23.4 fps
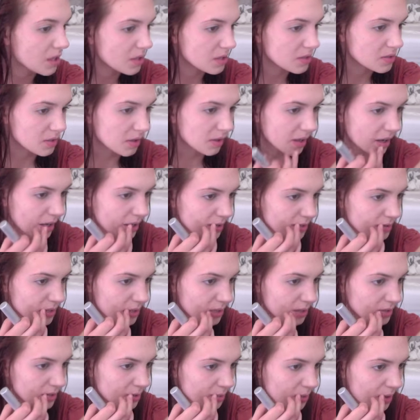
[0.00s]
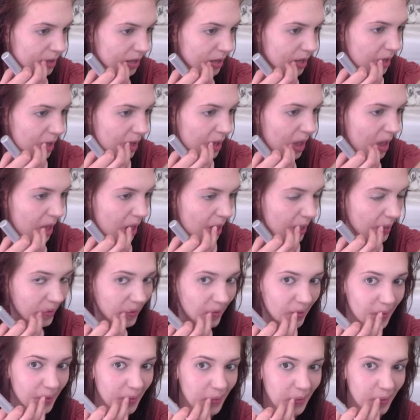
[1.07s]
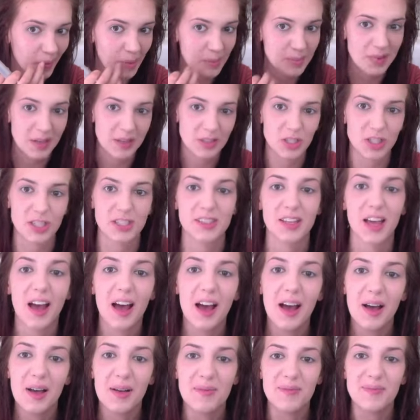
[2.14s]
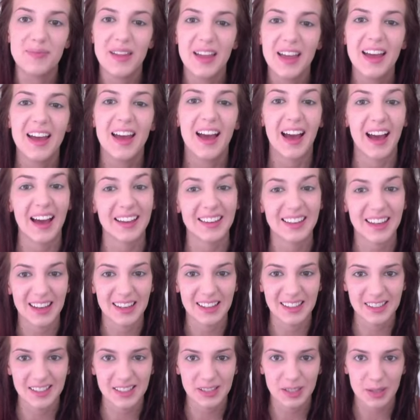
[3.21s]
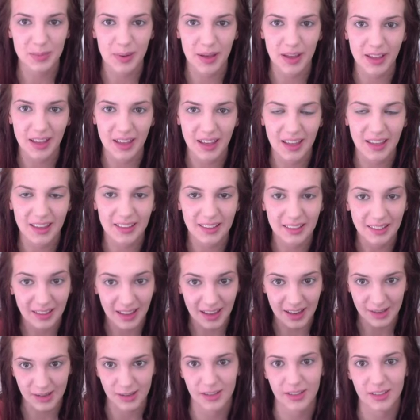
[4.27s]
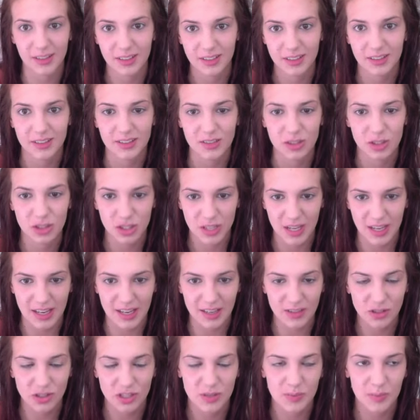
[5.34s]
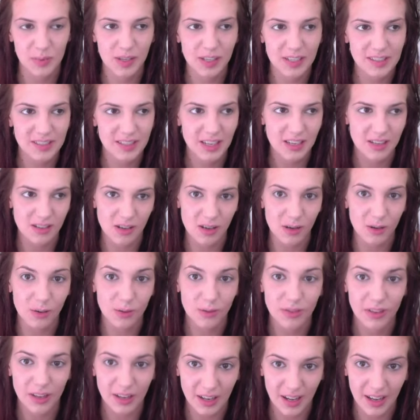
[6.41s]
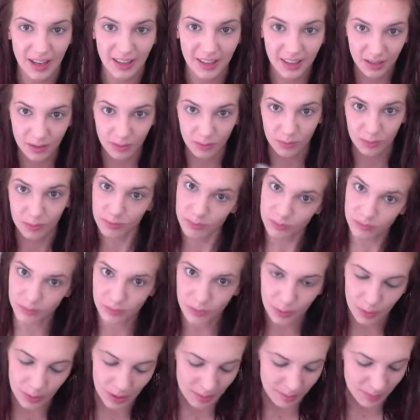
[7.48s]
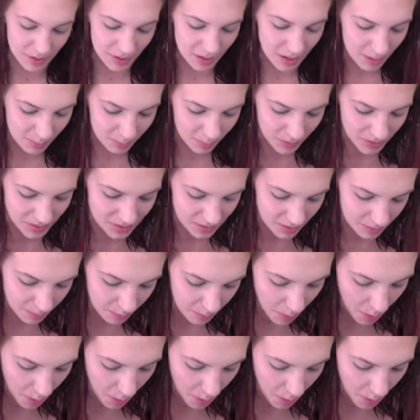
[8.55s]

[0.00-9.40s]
So I kind of took to pick, what bitches, I kind of tend to pick a lighter shade just because I know that I can warm it up with some